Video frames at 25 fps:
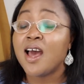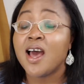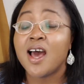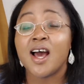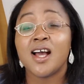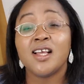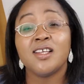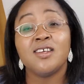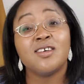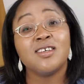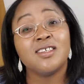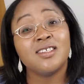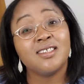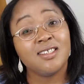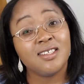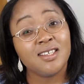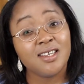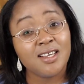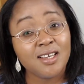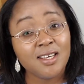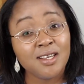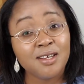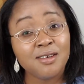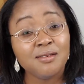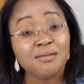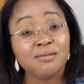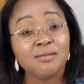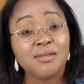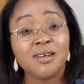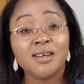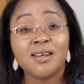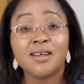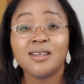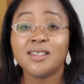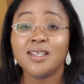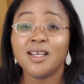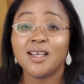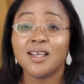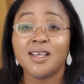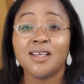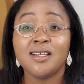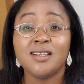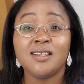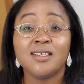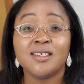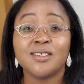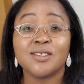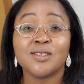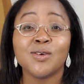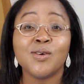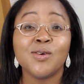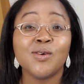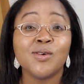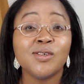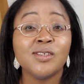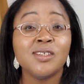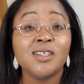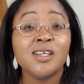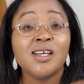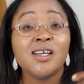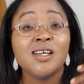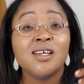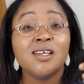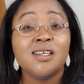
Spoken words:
I just see him taking his own